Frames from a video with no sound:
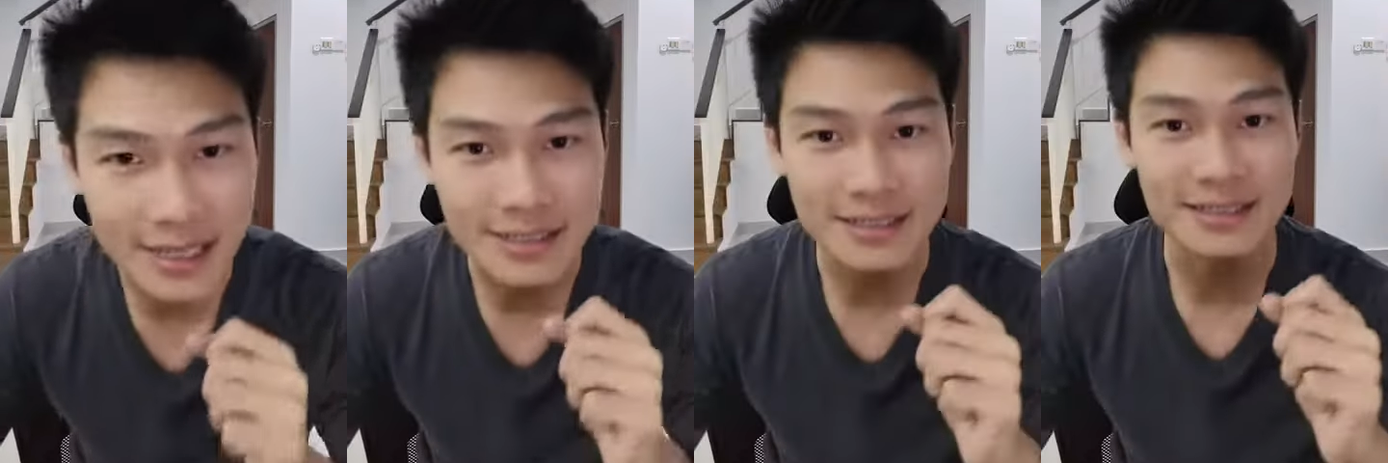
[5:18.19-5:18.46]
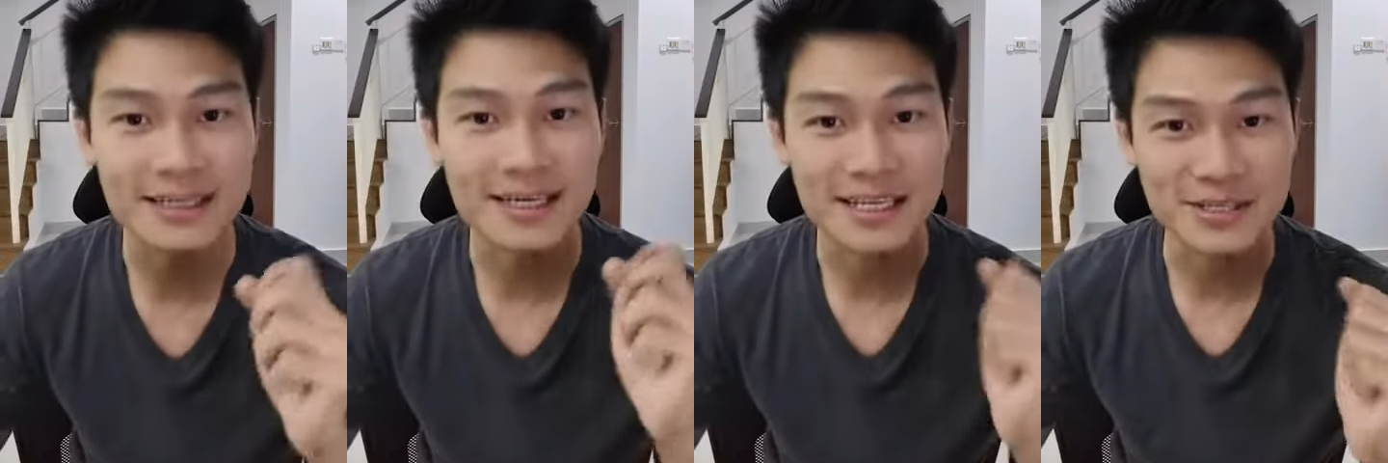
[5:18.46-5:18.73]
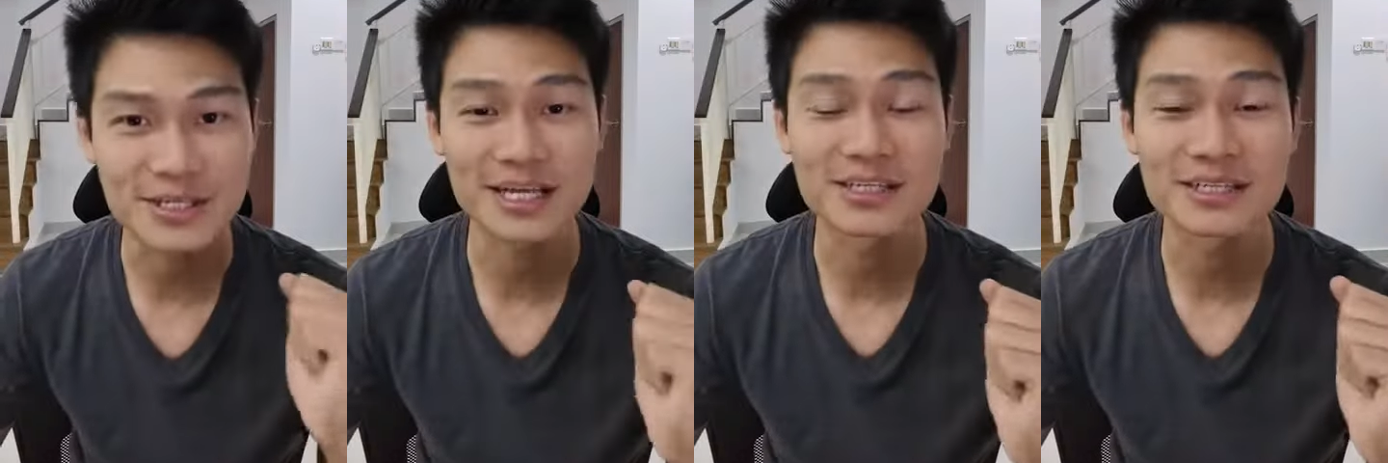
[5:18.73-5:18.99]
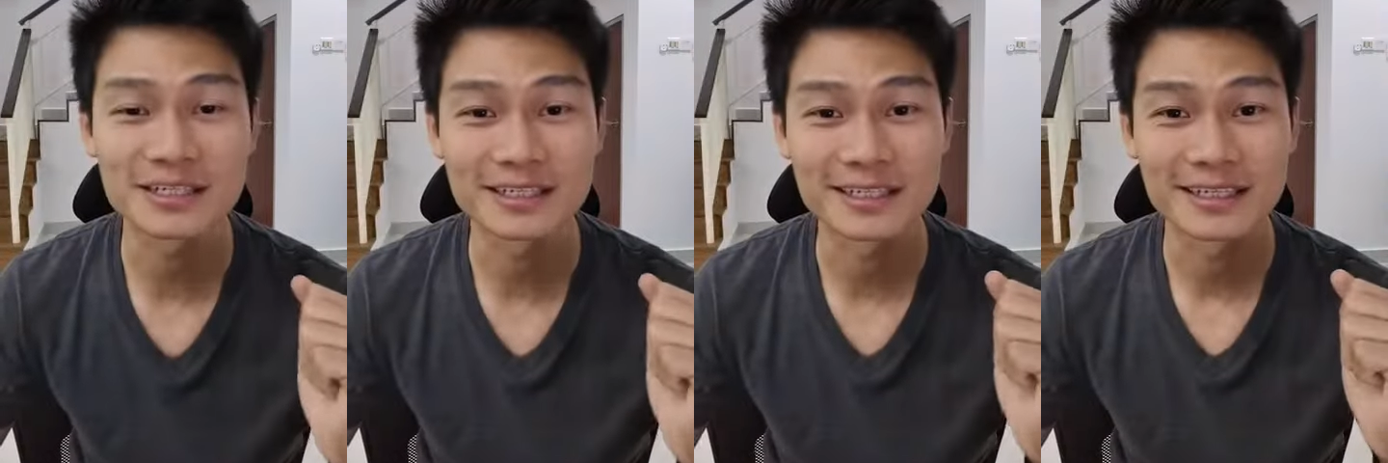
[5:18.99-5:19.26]
acid
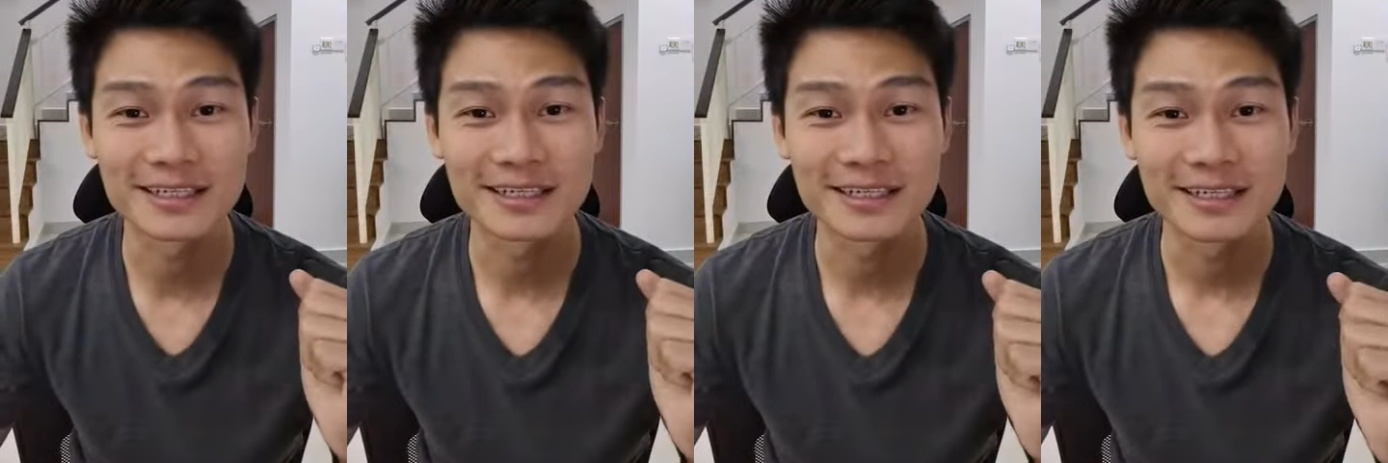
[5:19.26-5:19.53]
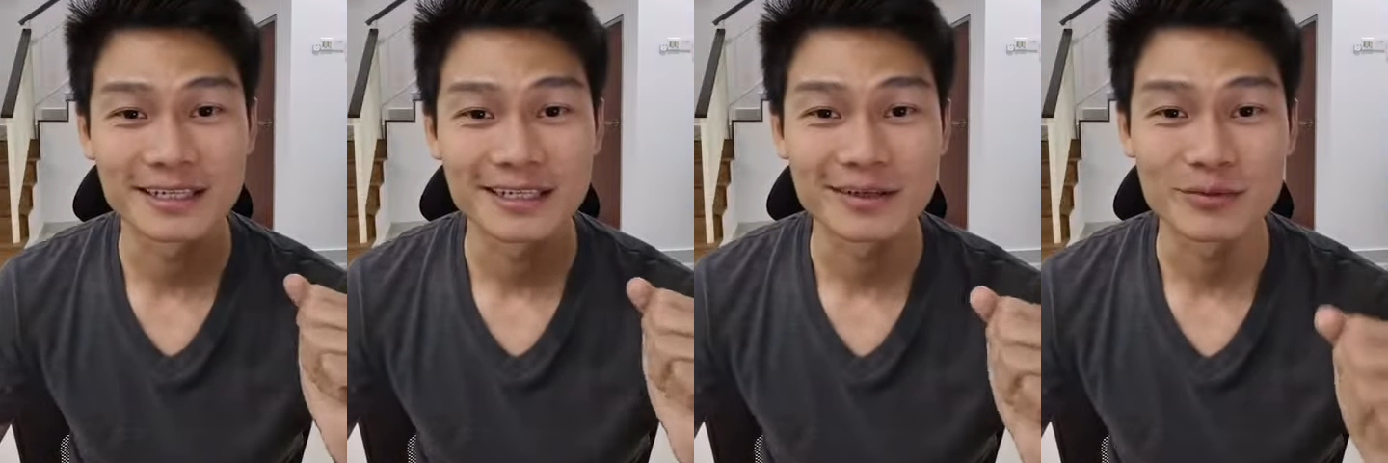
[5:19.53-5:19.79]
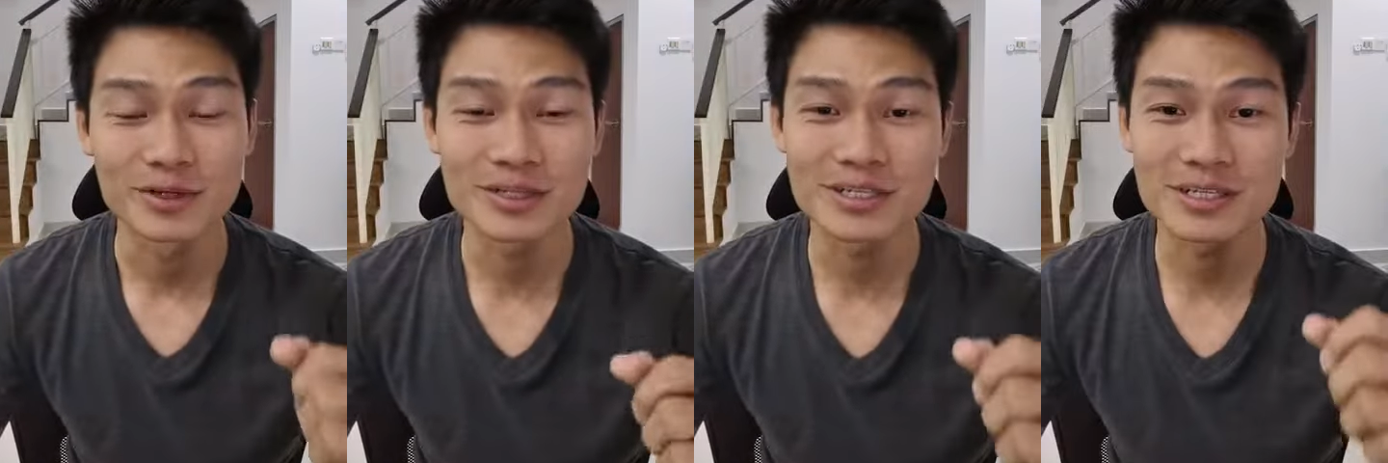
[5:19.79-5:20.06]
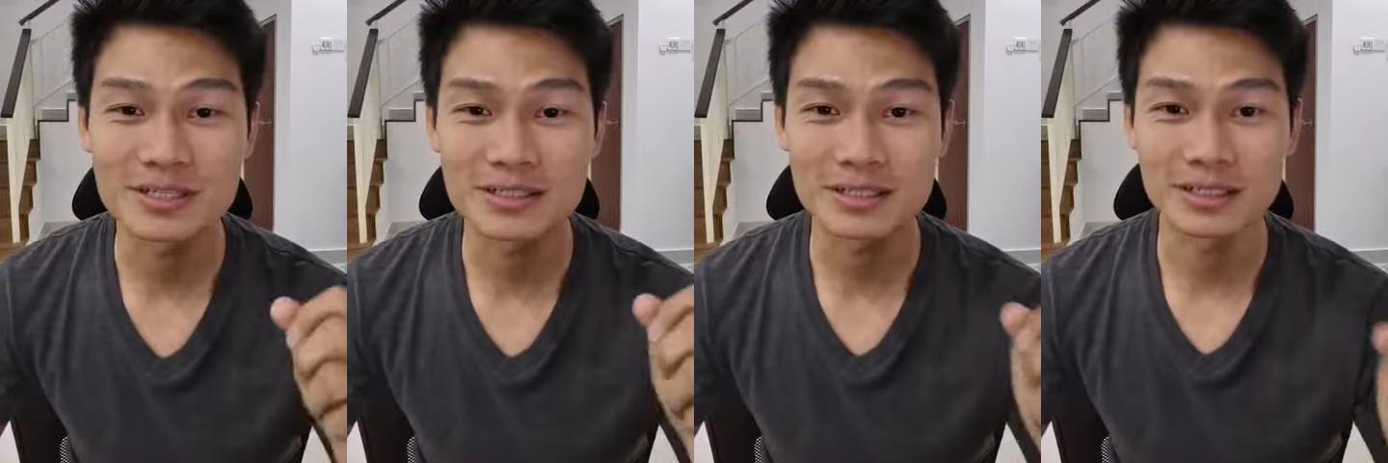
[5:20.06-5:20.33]
injection, which
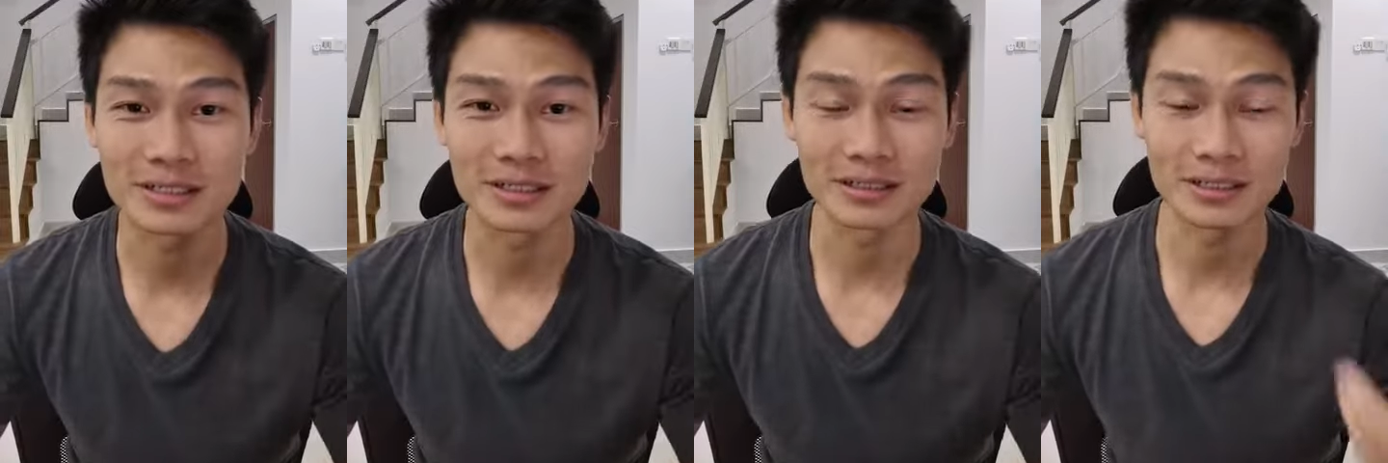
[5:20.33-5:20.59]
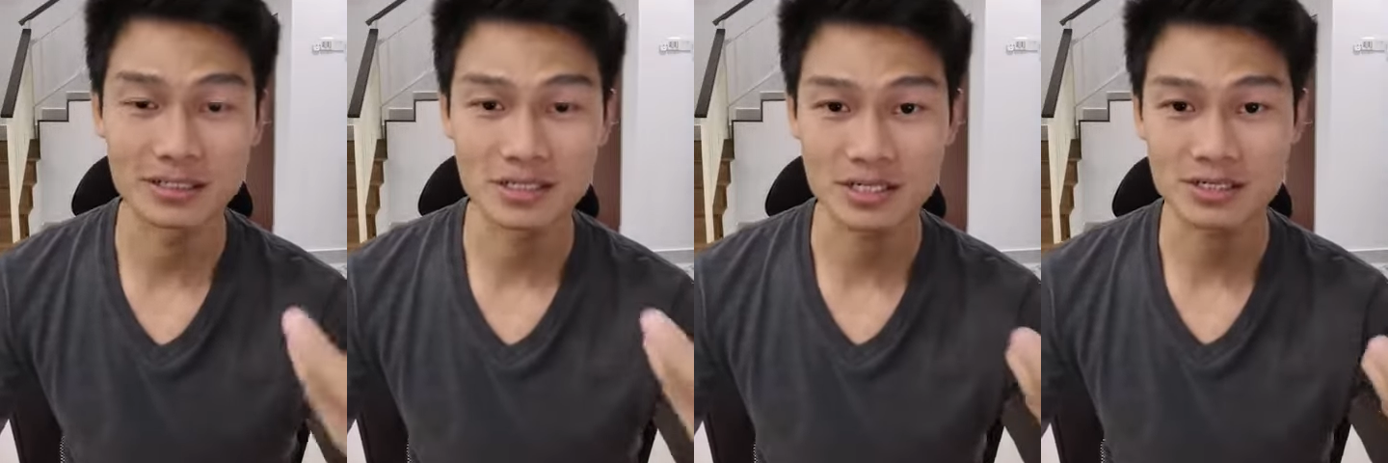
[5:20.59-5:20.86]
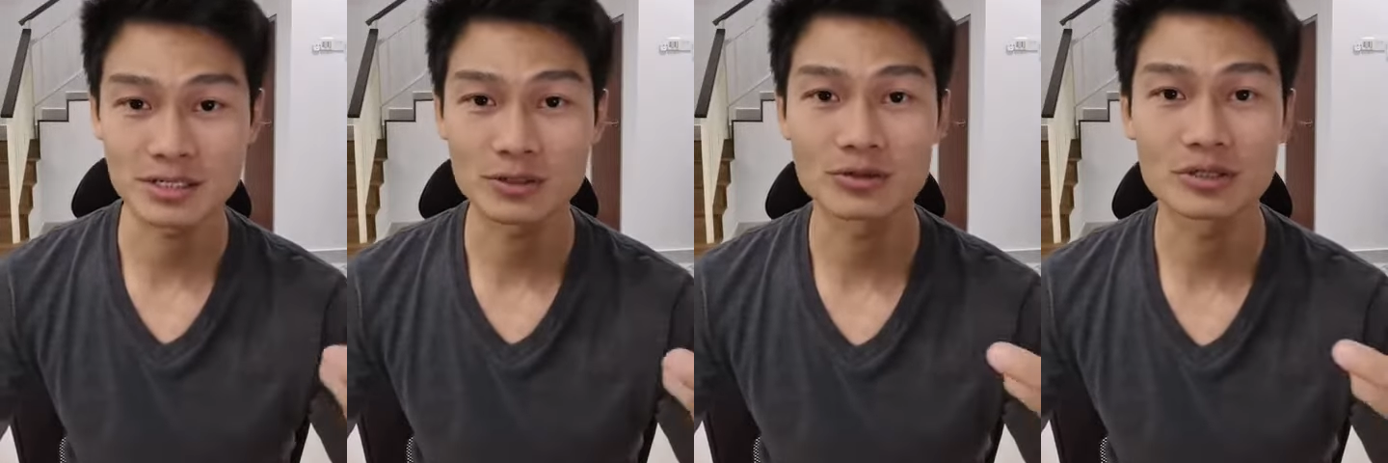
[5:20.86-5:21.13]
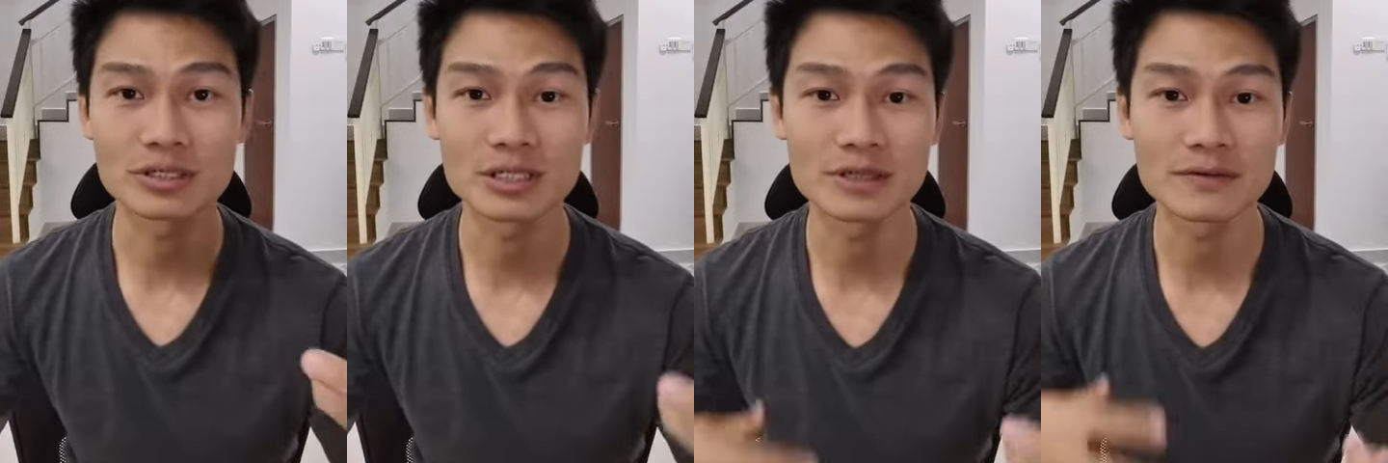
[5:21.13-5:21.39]
is an injection
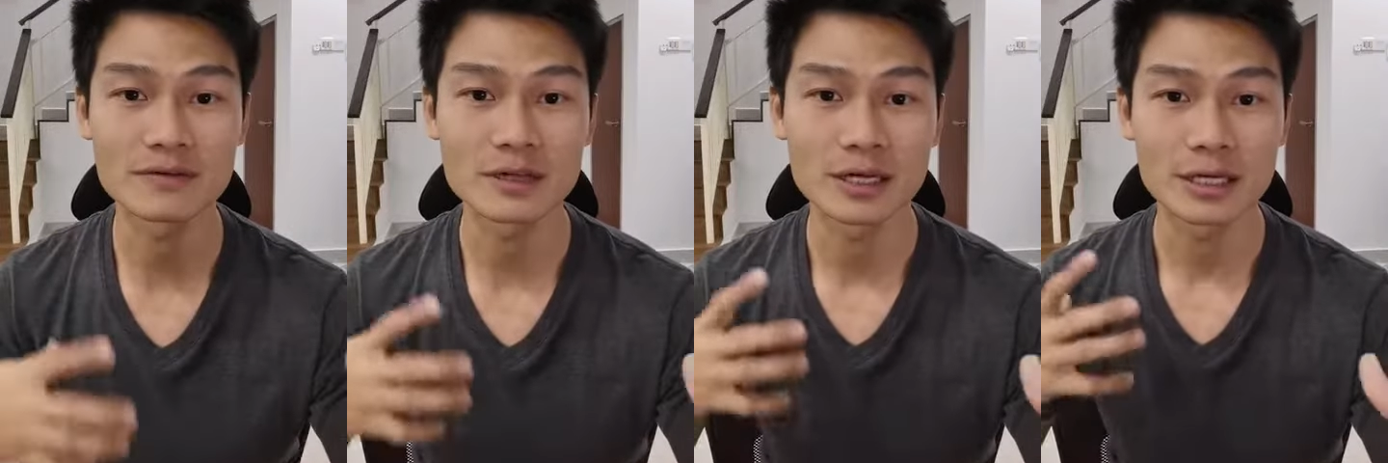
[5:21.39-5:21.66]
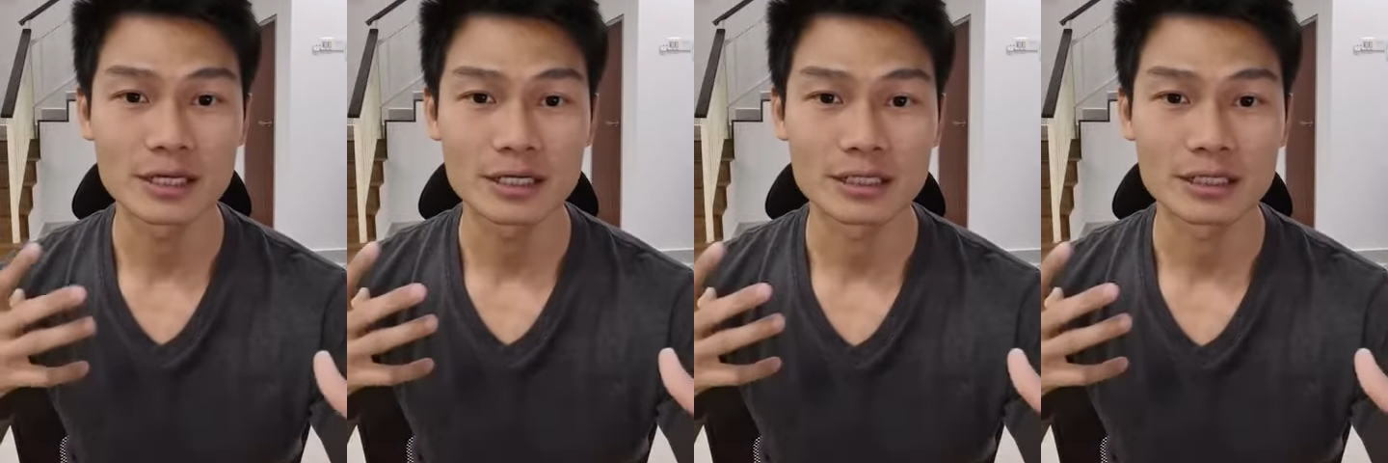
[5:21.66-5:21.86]
to give